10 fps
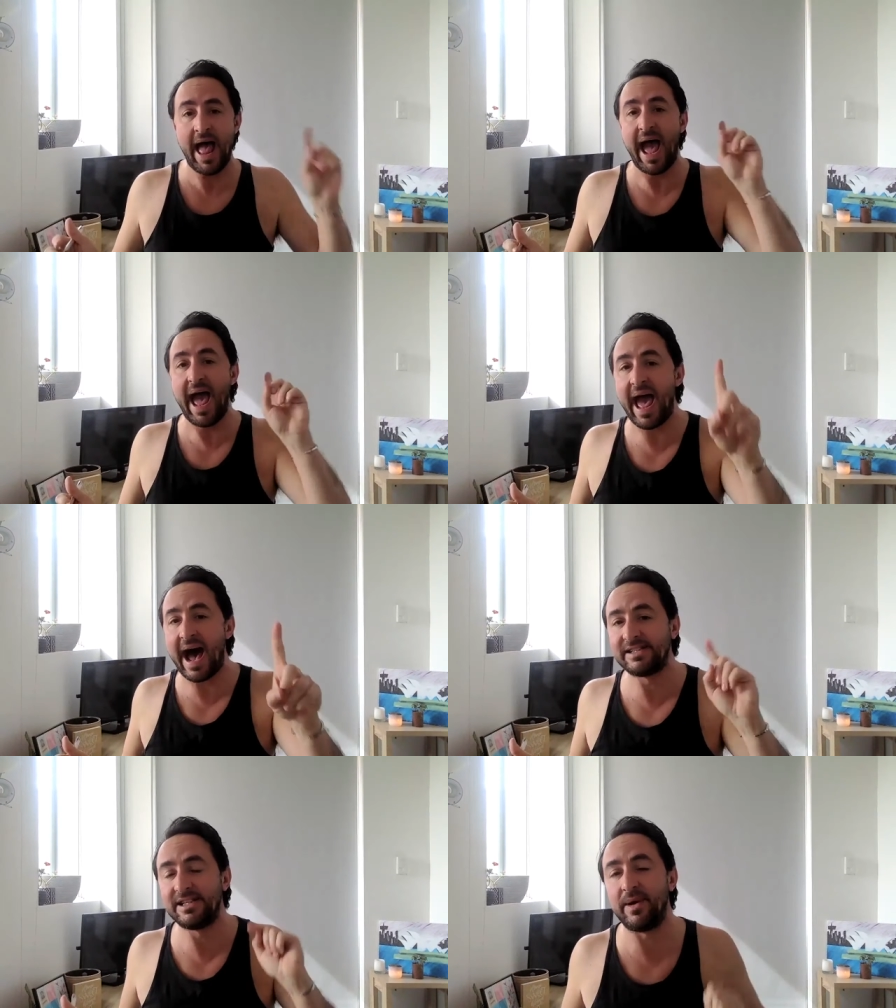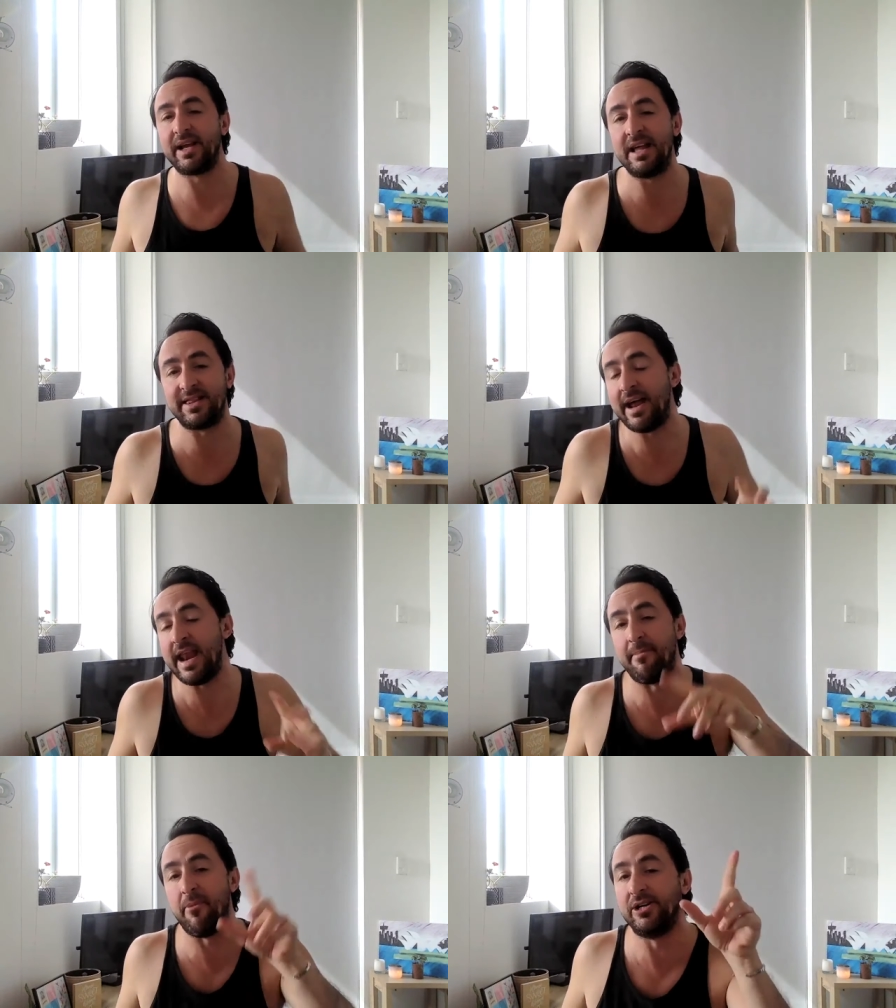How did we get that?
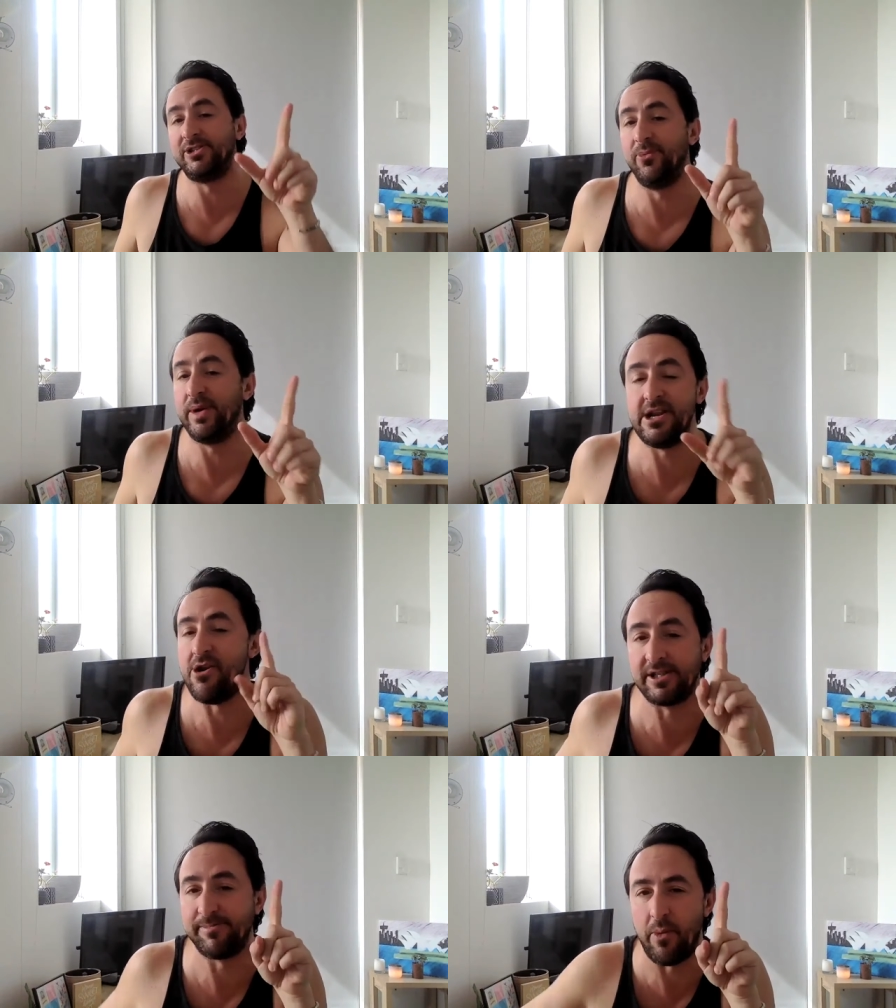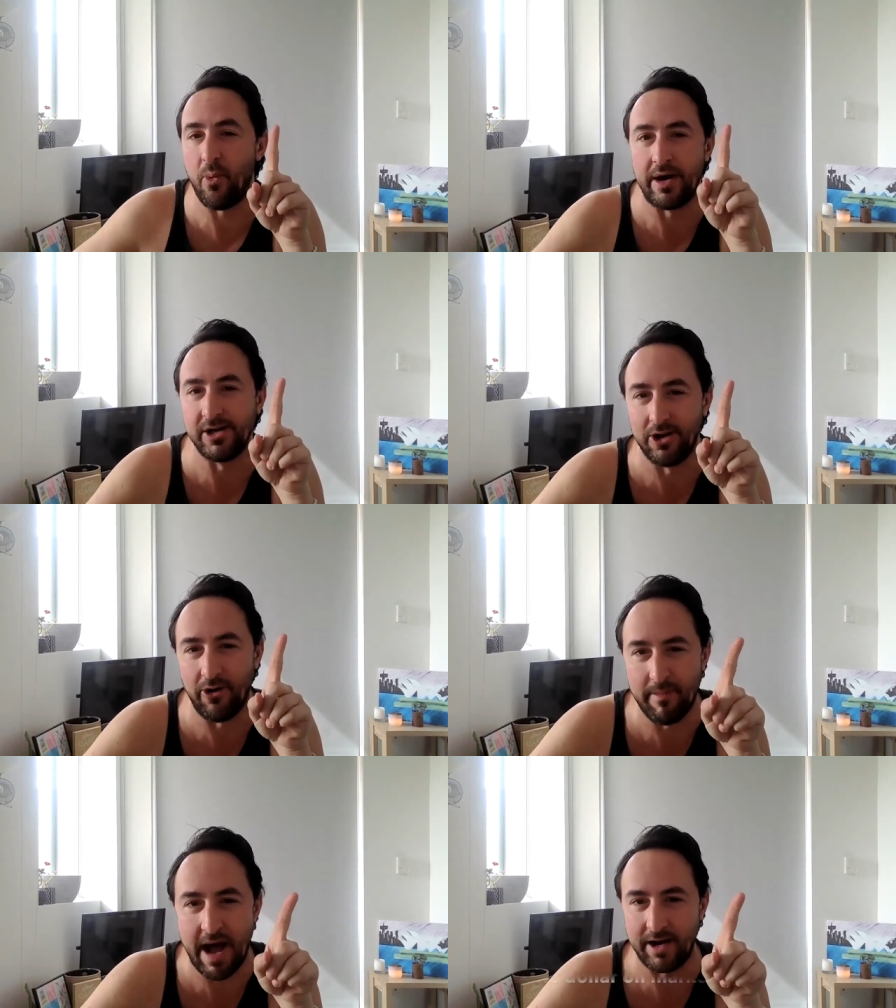Now, mind you, we did not spend $1
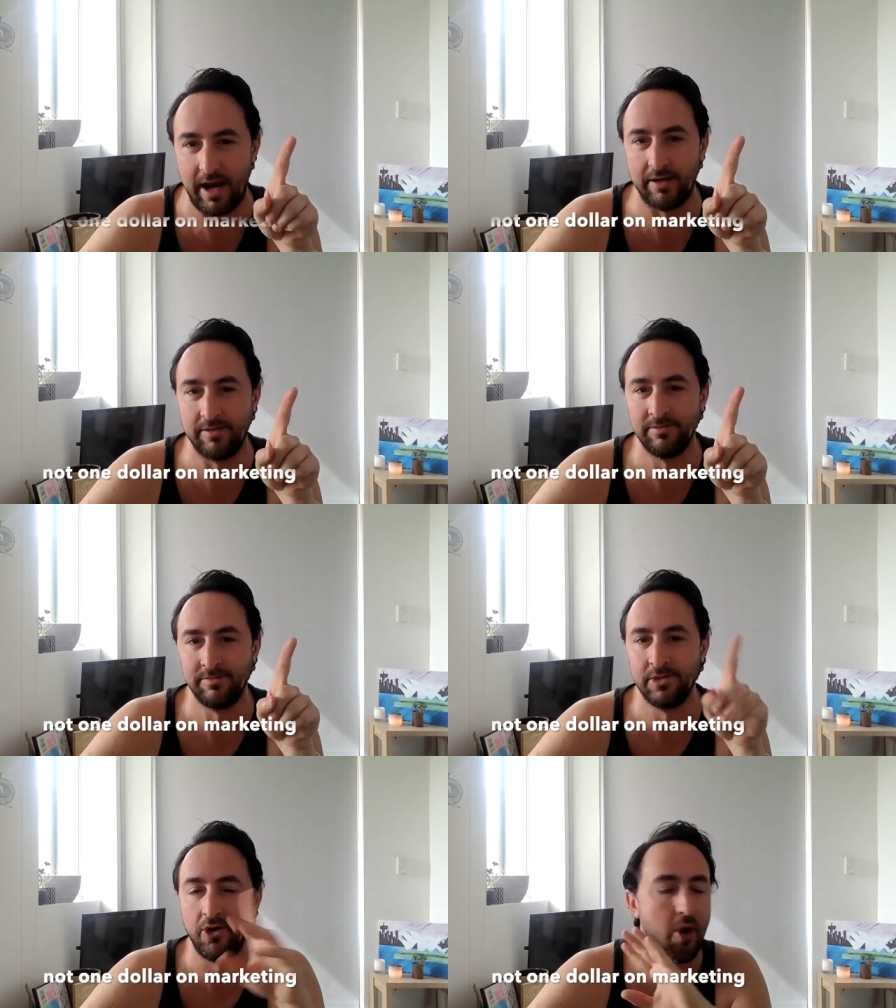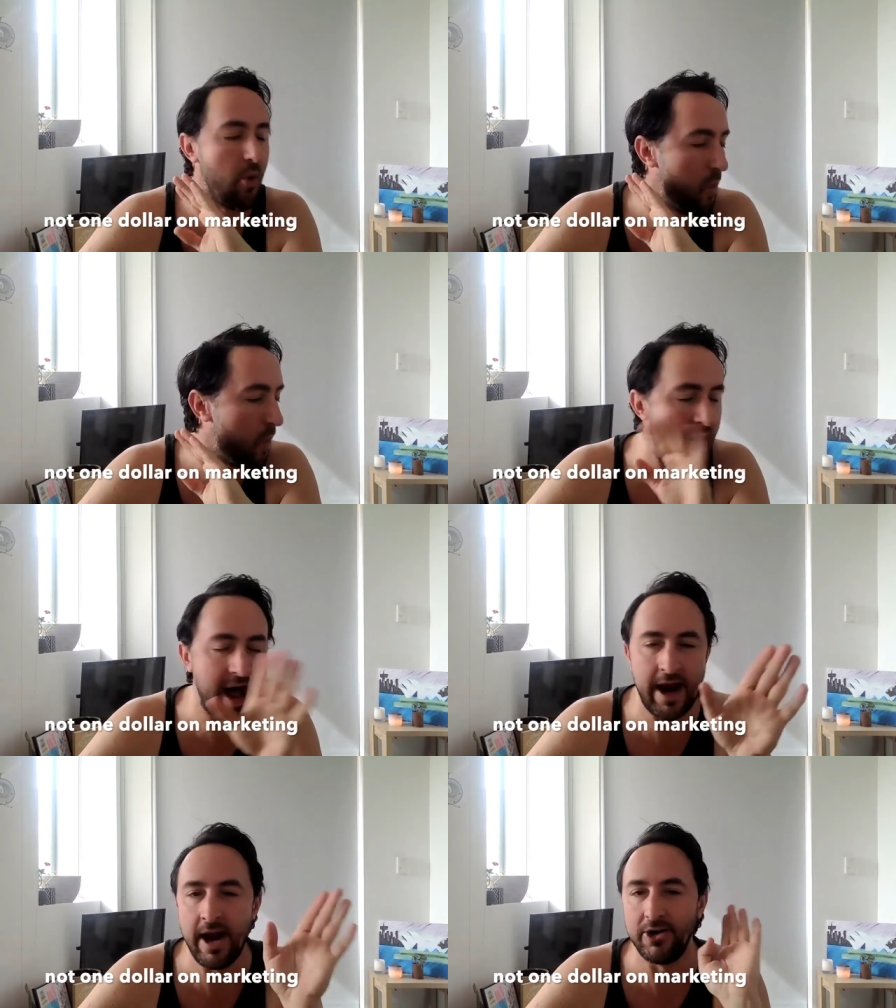on marketing, not
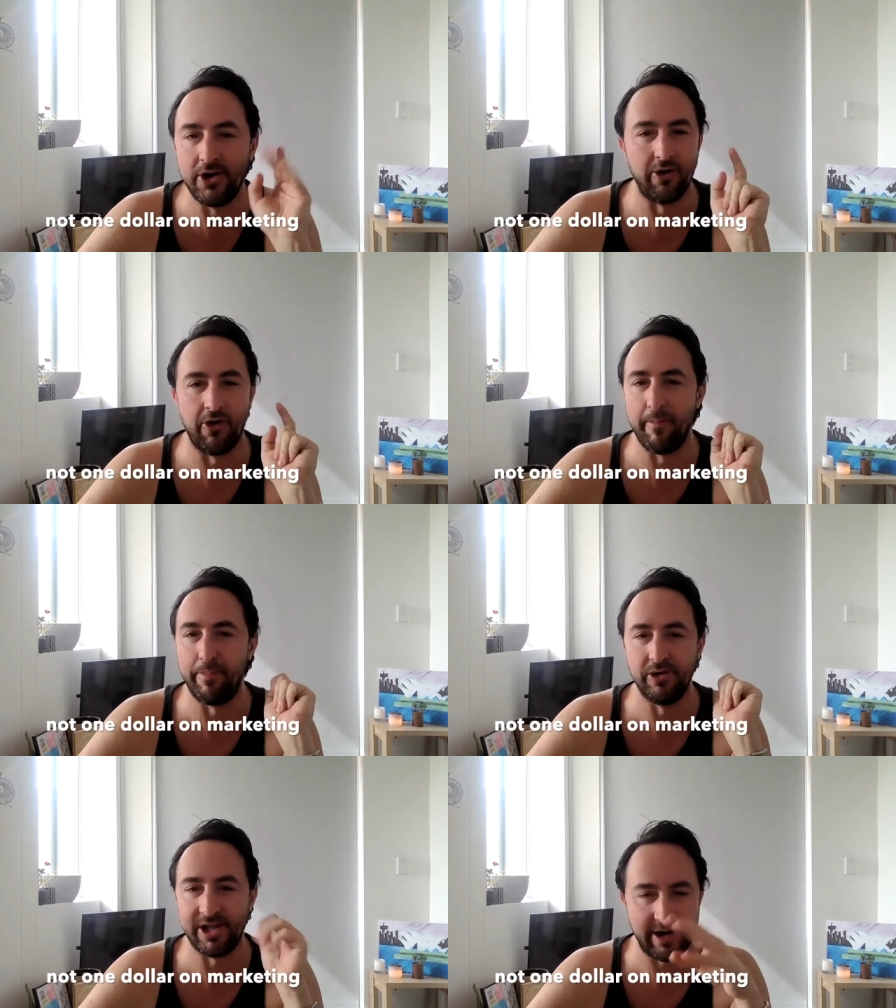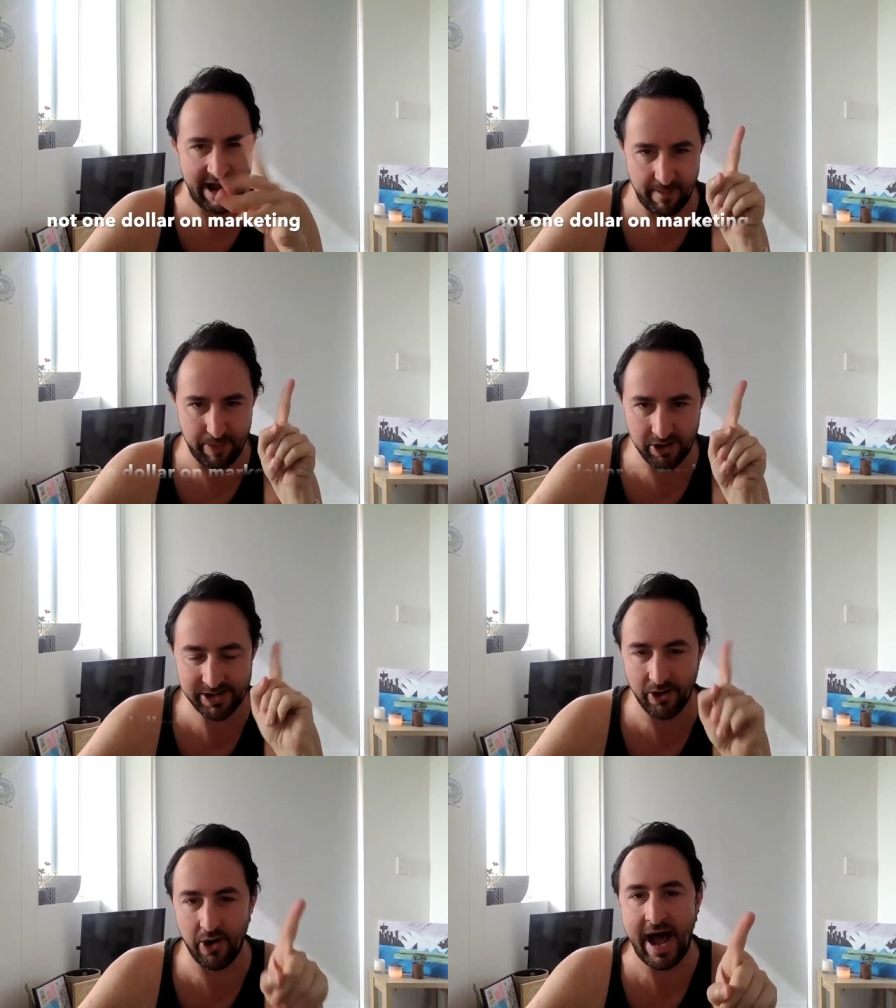$1 on a boost. Don't ever
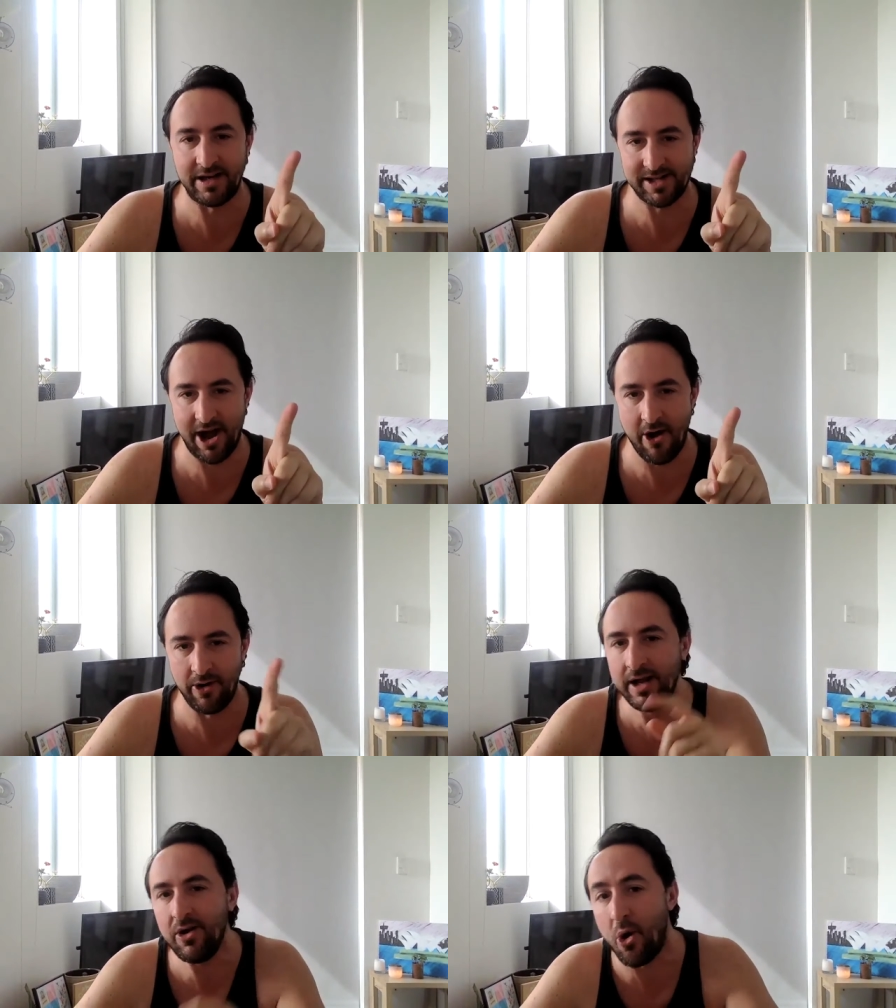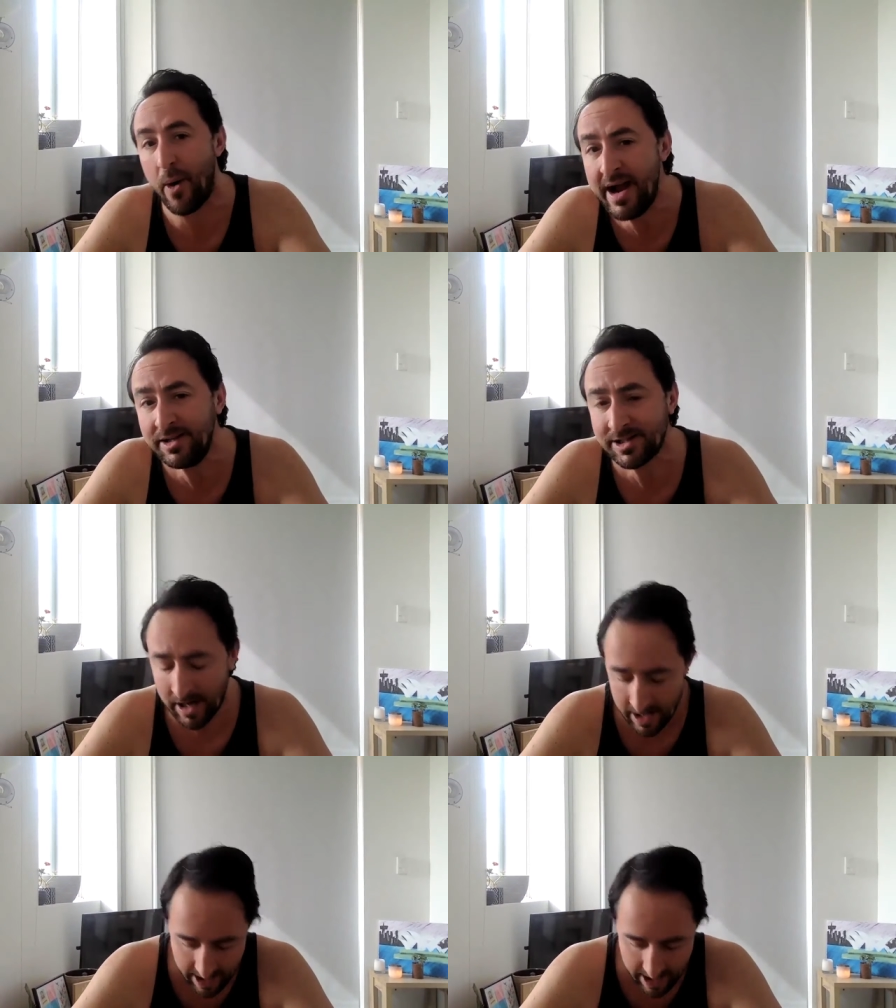boost, ads only, always.